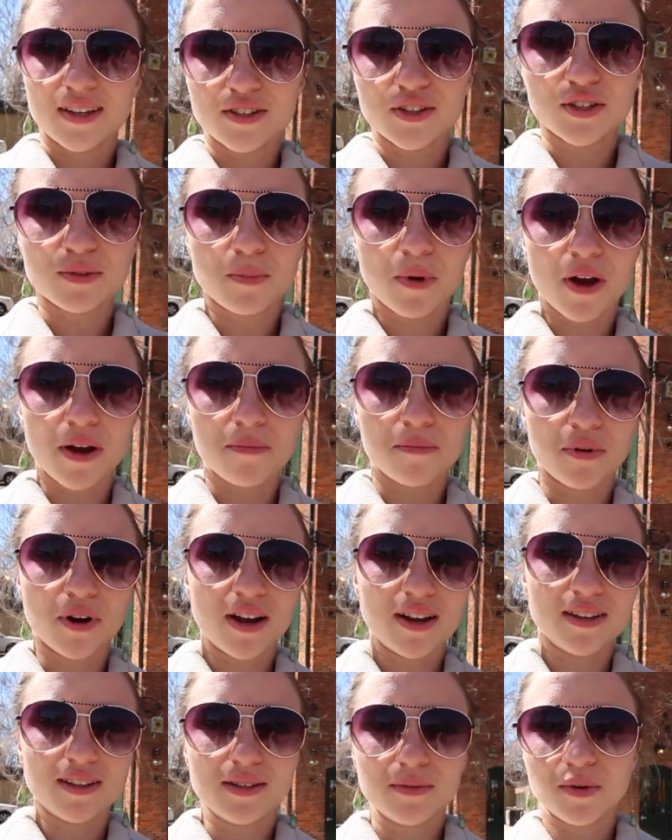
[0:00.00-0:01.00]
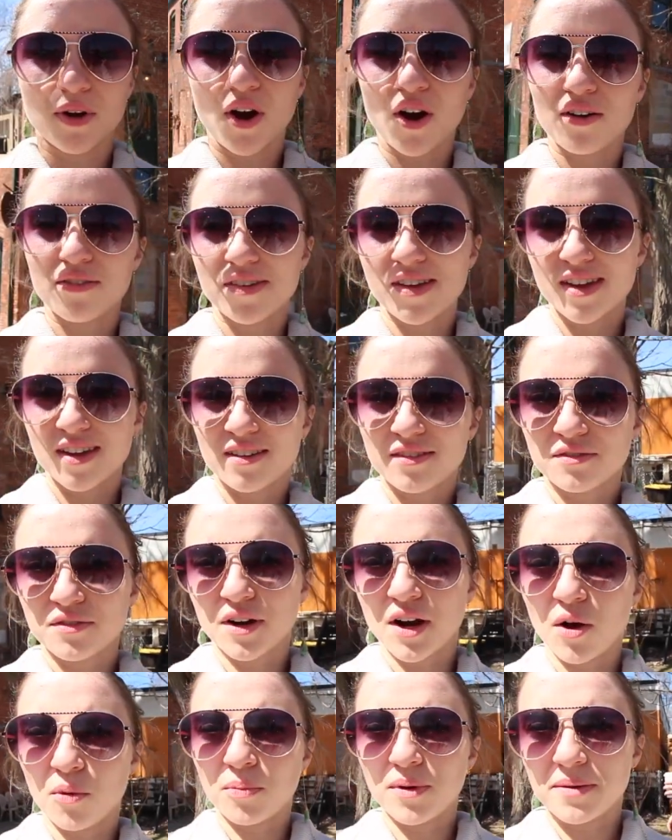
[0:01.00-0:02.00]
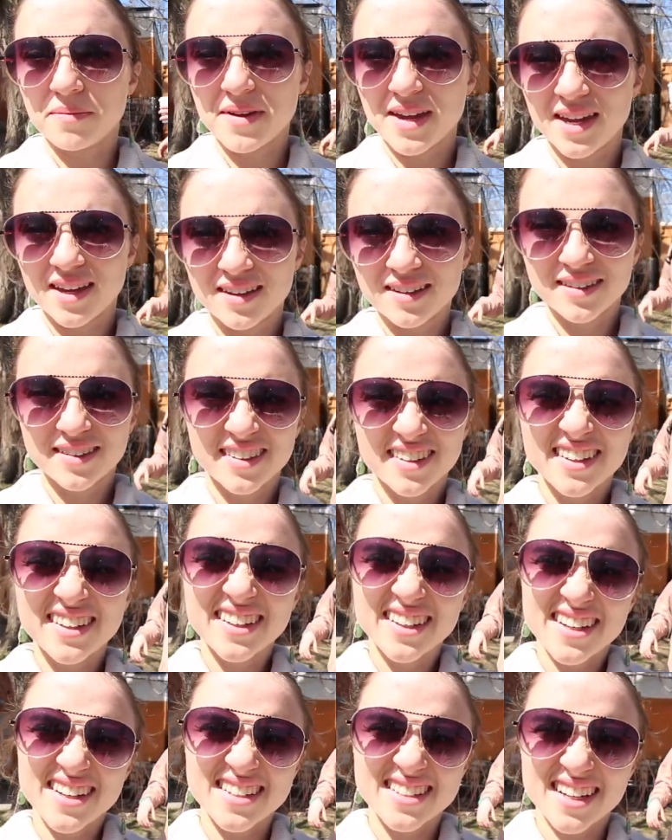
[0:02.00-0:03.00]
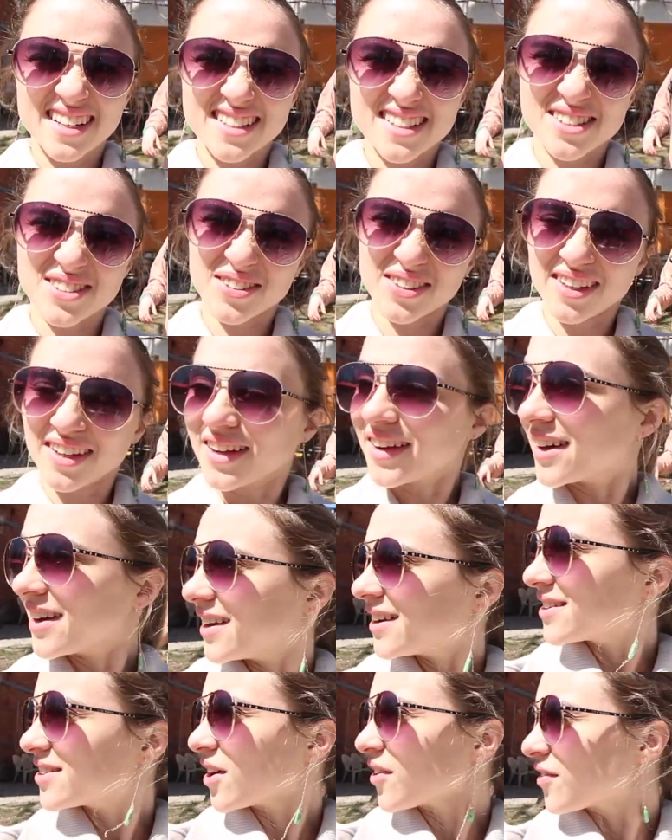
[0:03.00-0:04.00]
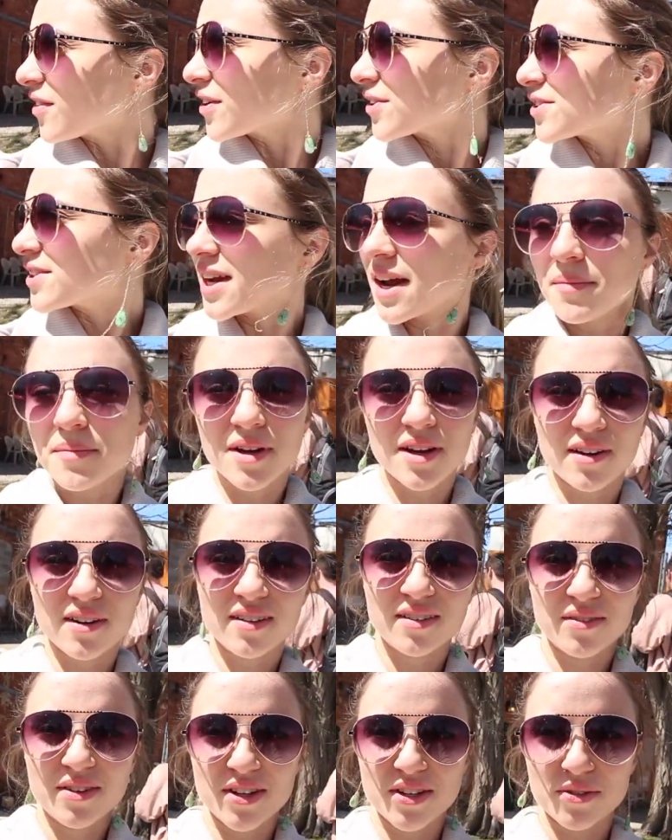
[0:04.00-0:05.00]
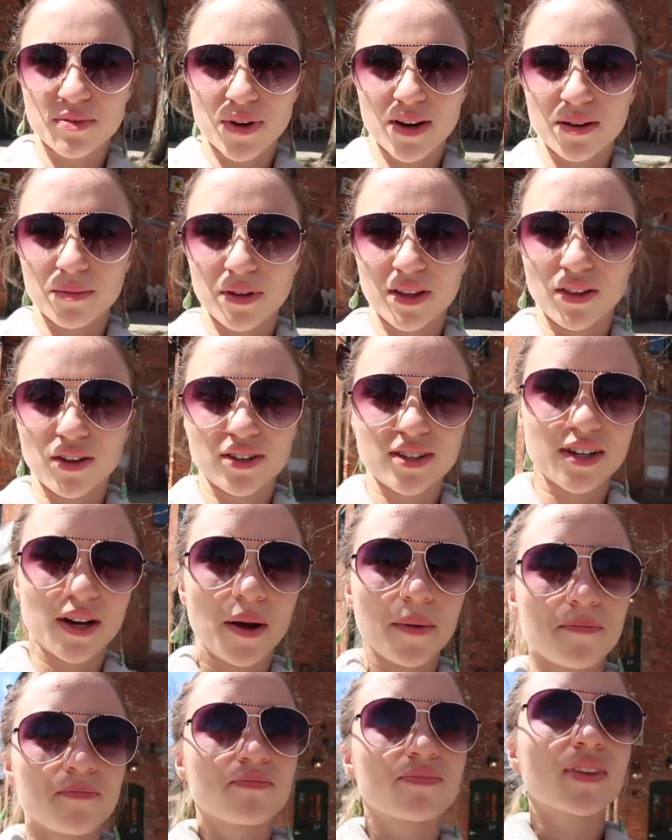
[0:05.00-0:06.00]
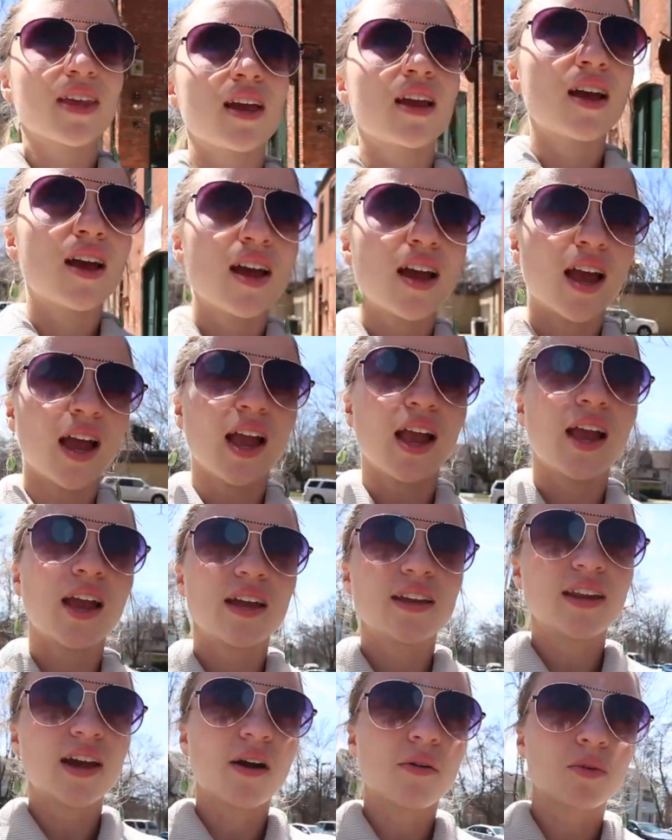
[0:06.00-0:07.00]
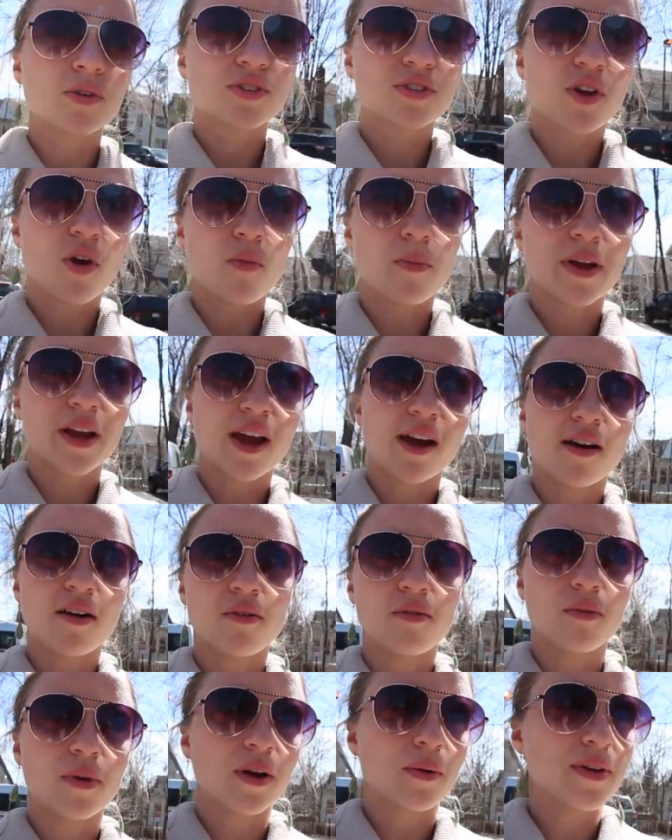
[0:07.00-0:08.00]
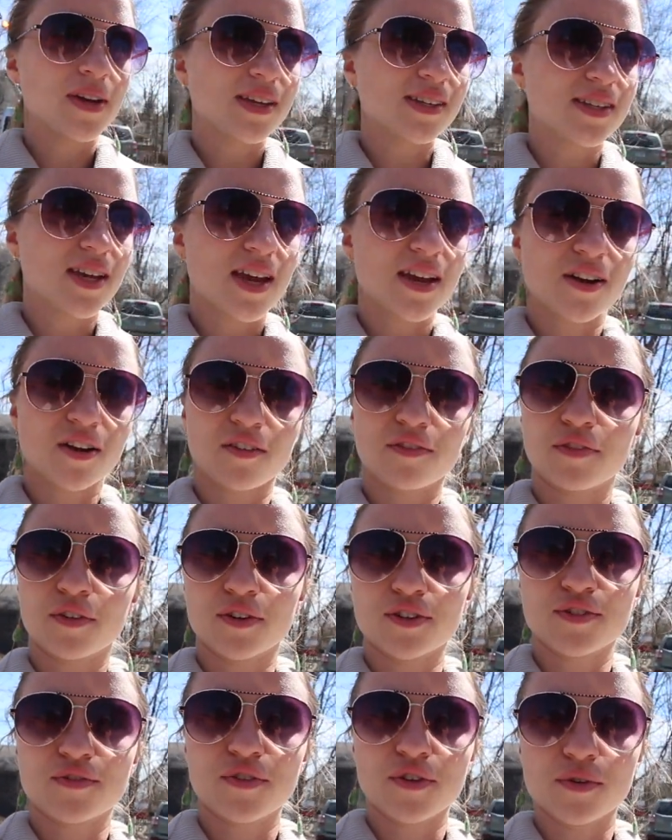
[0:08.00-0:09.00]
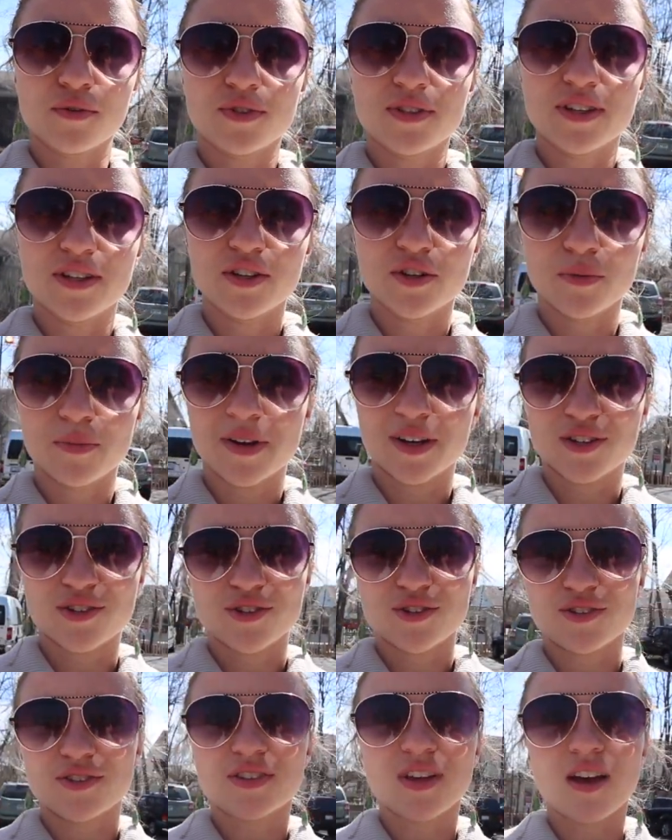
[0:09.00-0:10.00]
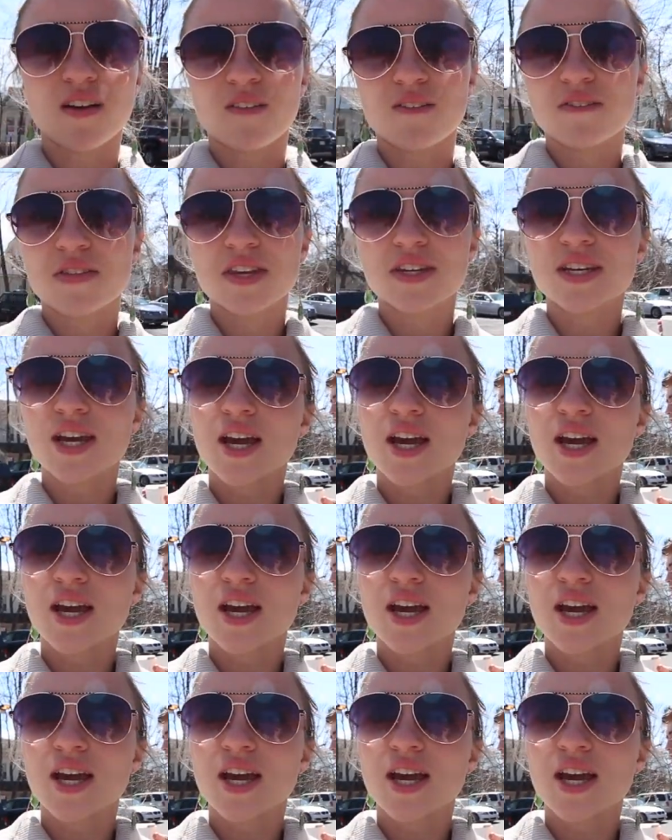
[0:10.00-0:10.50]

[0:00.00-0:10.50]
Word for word: Just bought Brian some coffee for helping me. He says it's really good. It's our first time here. We just randomly looked it up. And now we're scoping out where we can take our first few senior pictures of the